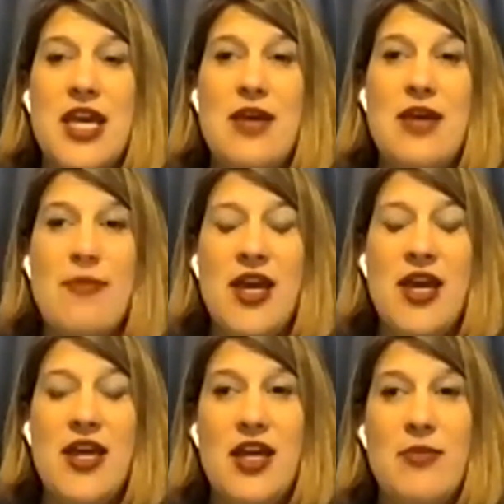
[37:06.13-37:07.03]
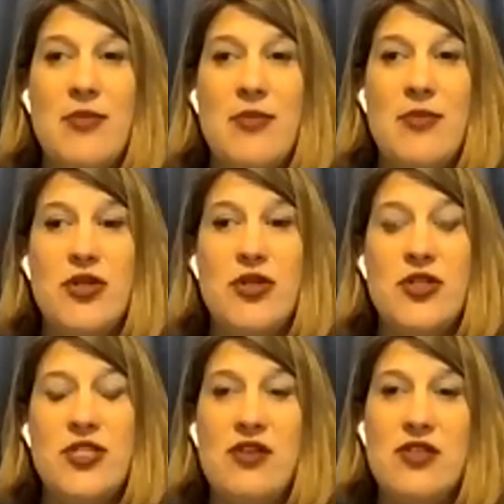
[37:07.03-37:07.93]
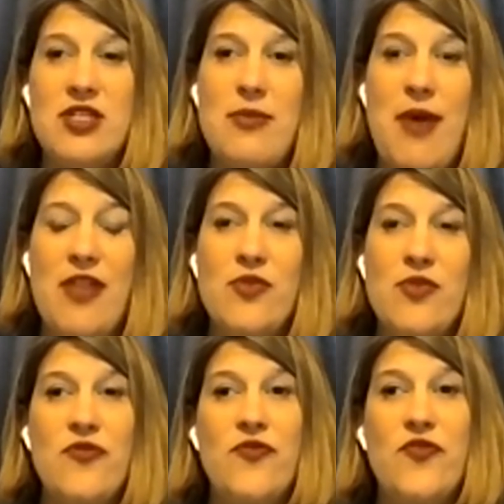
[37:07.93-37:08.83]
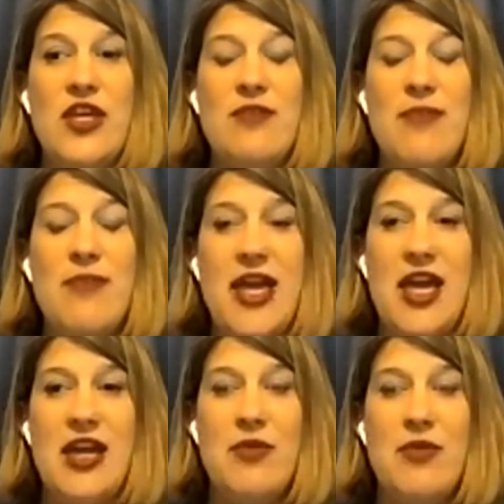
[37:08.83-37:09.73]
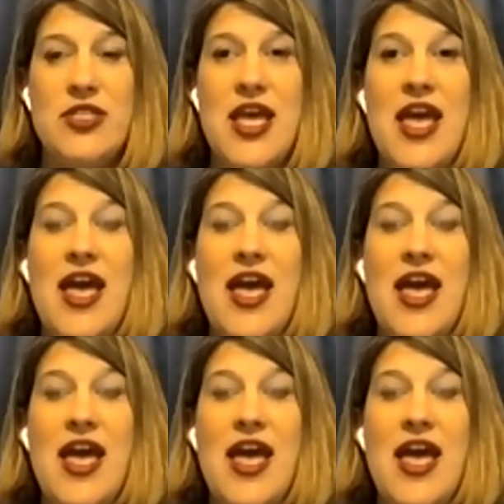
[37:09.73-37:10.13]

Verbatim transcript: take my animals out to the bathroom, feed my animals.